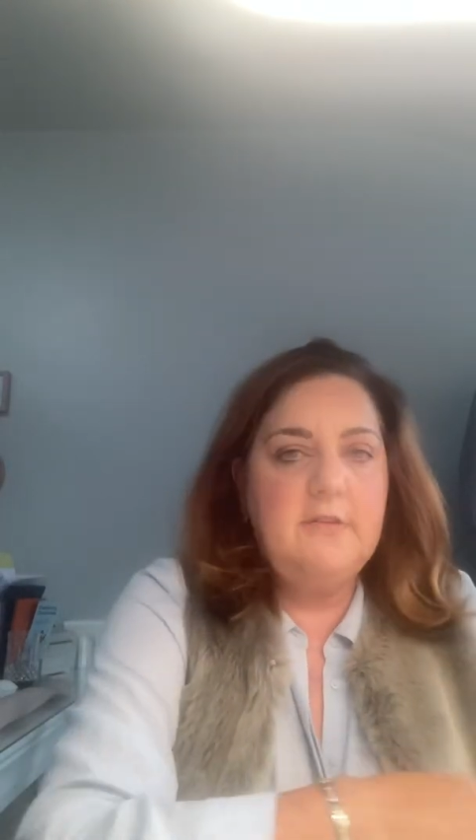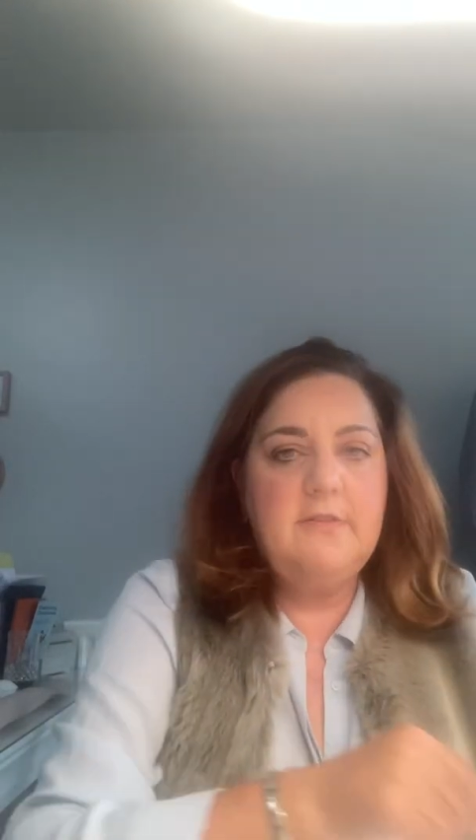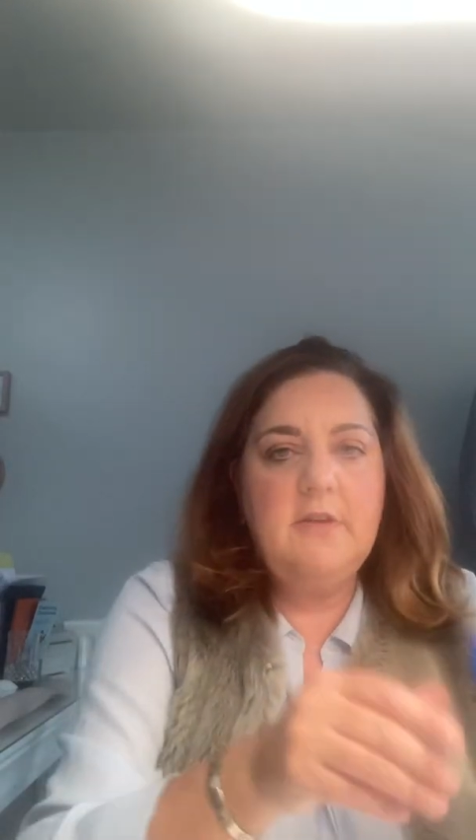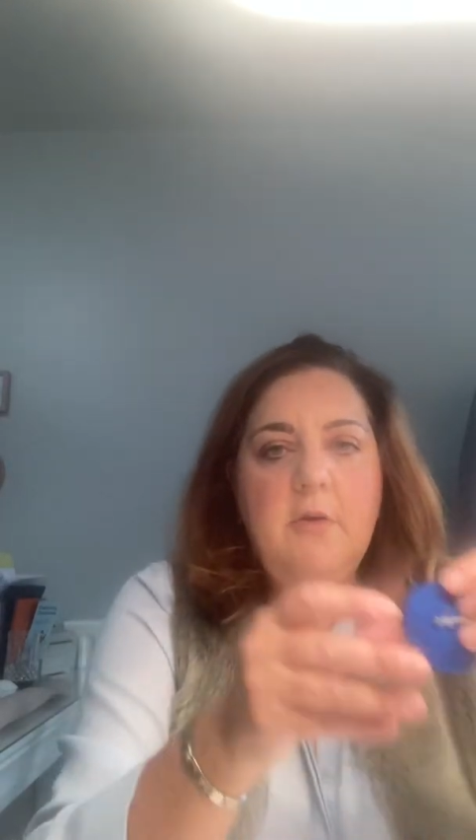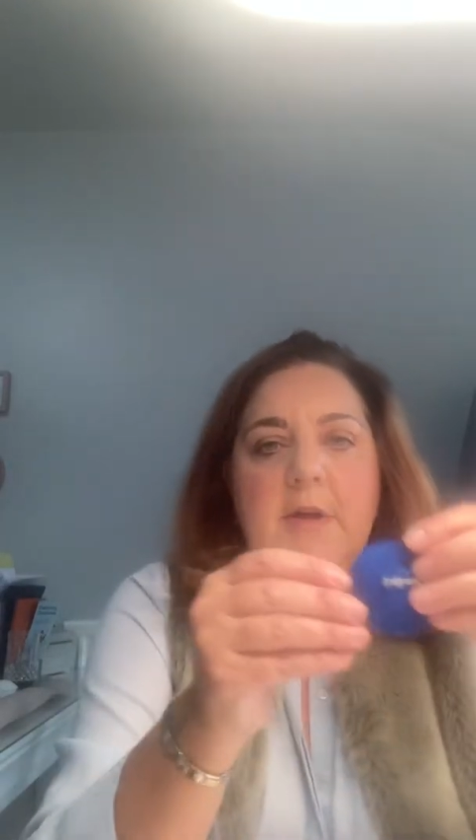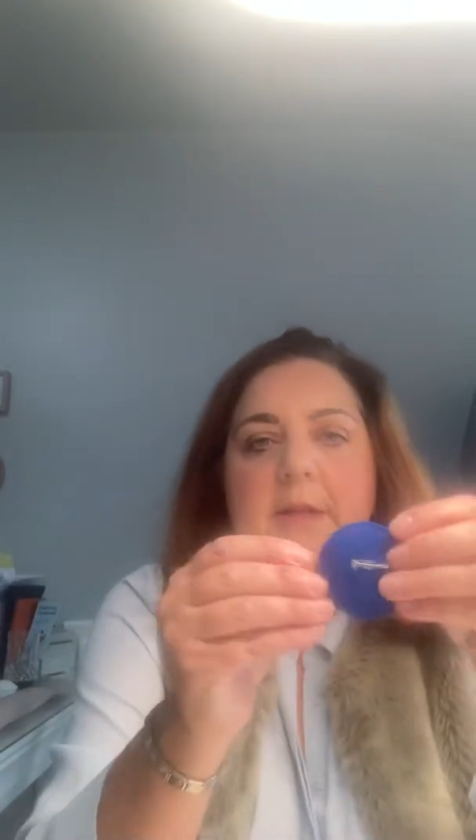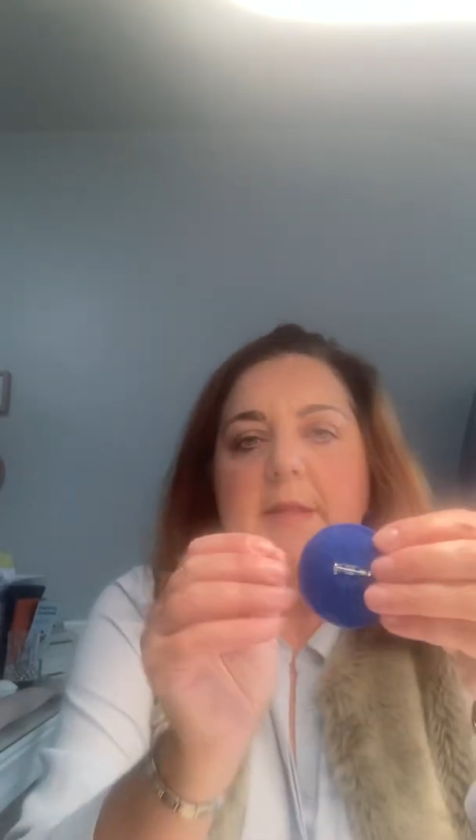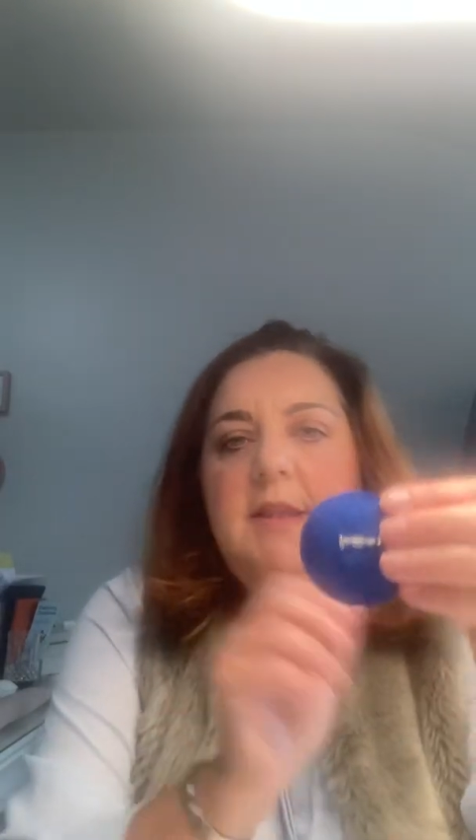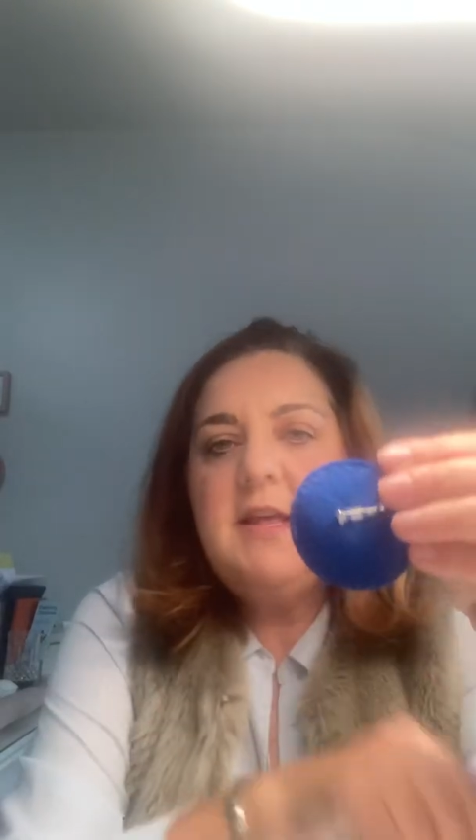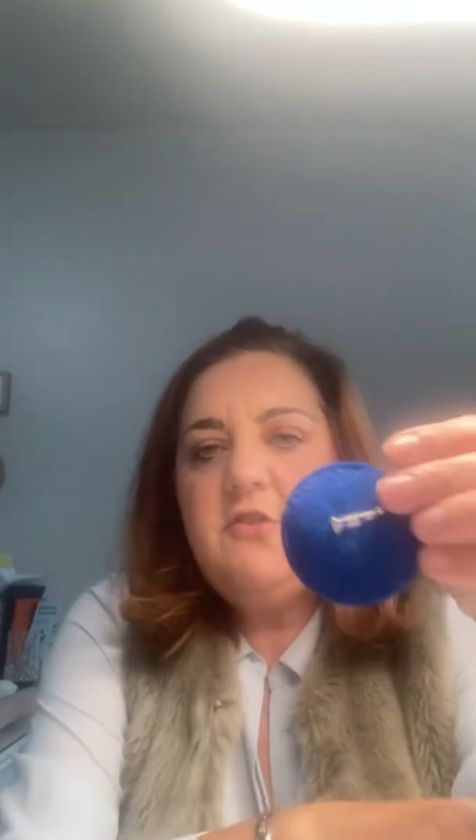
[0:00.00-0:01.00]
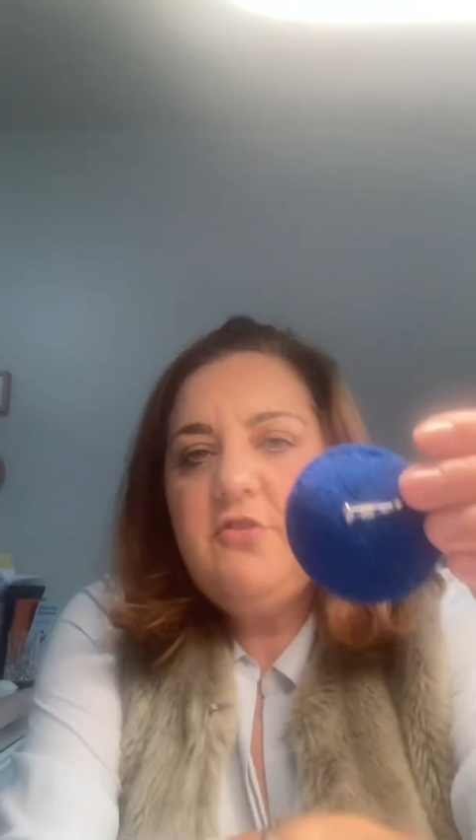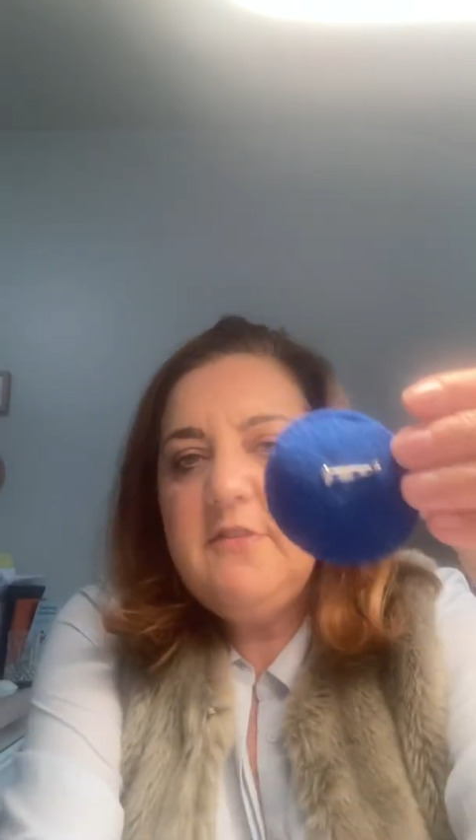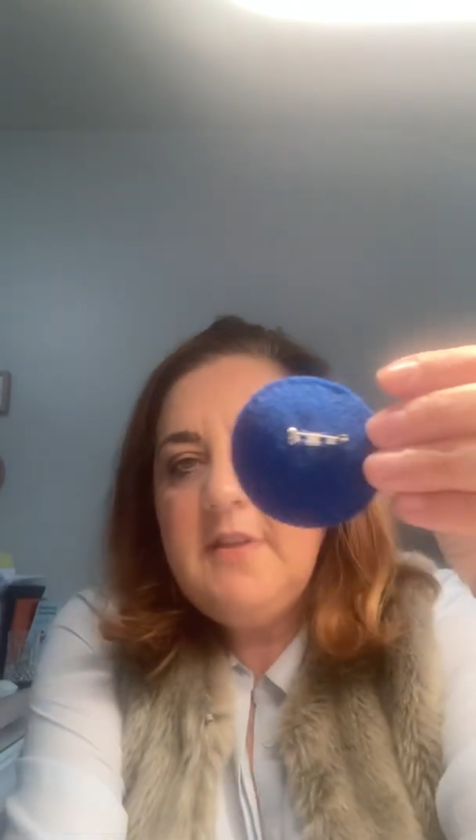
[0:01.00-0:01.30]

So let's just